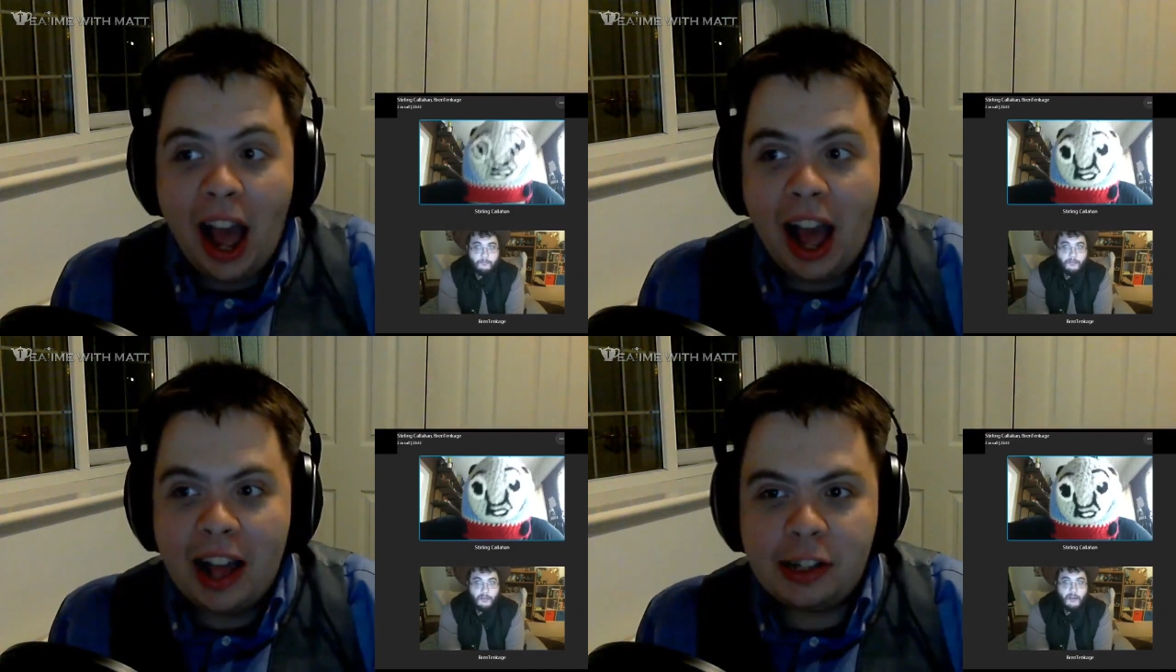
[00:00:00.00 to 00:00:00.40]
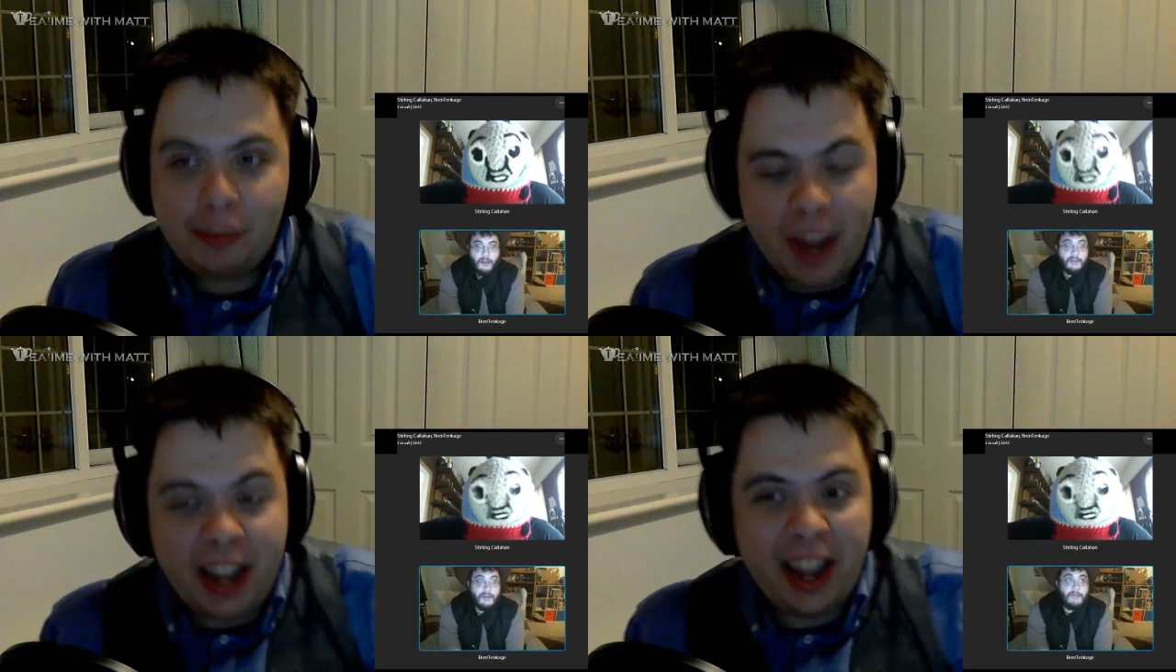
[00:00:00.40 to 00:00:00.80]
Uh,
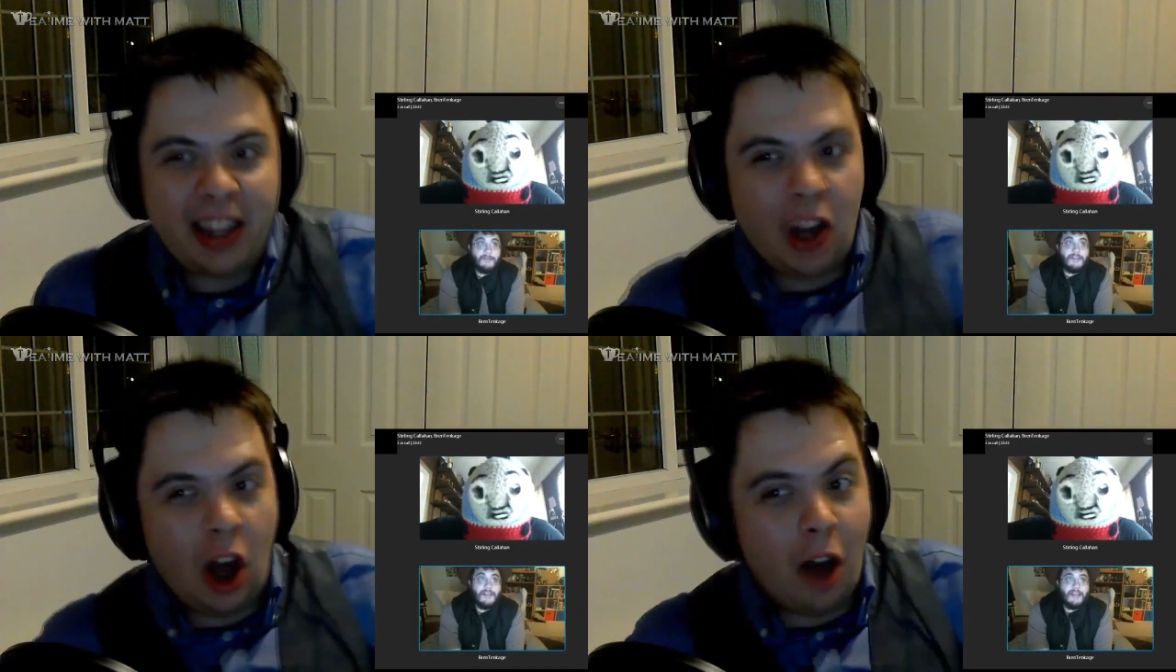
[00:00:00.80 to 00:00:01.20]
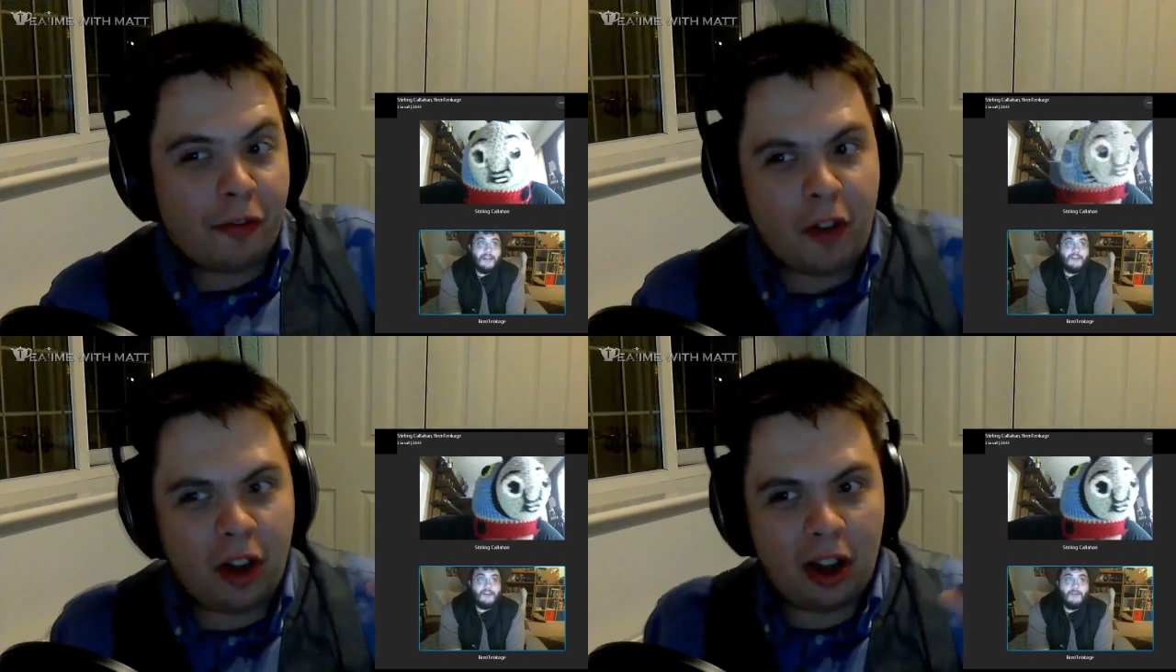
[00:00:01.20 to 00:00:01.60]
speaking yeah, of
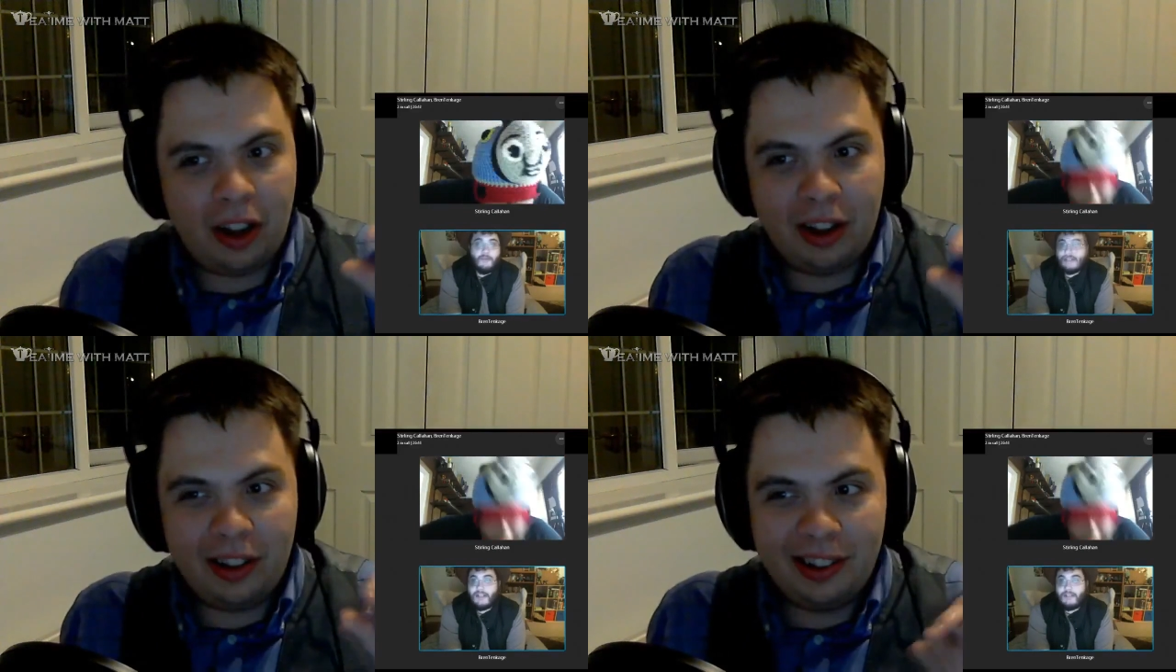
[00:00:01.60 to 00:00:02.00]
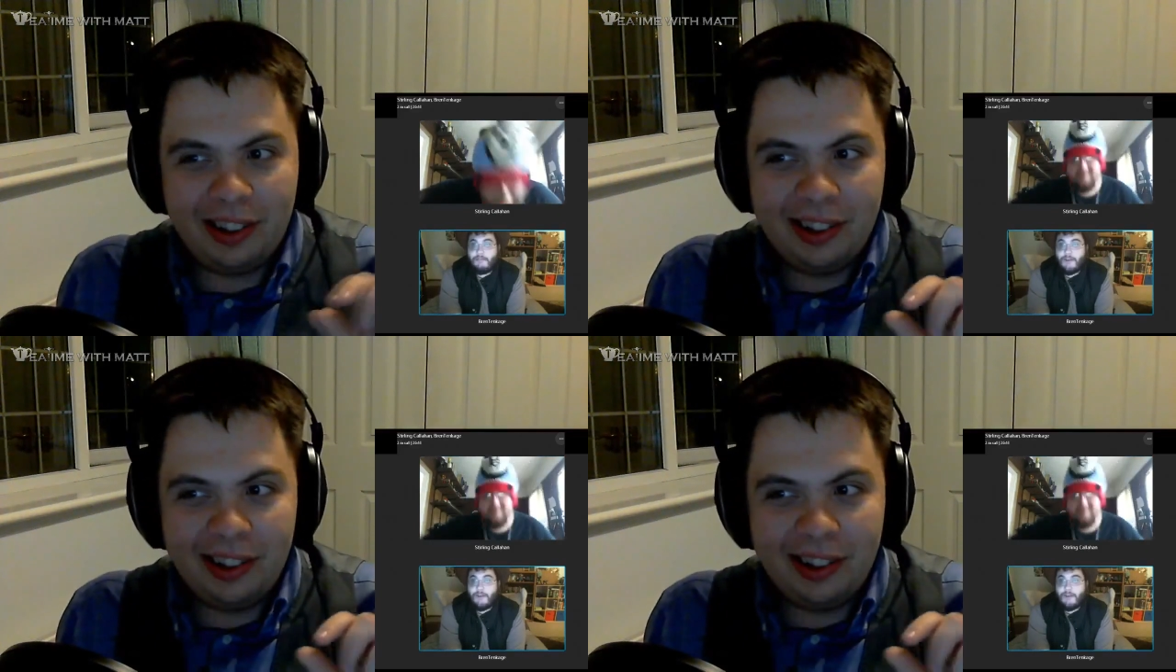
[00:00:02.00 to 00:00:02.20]
the tank engine wasn't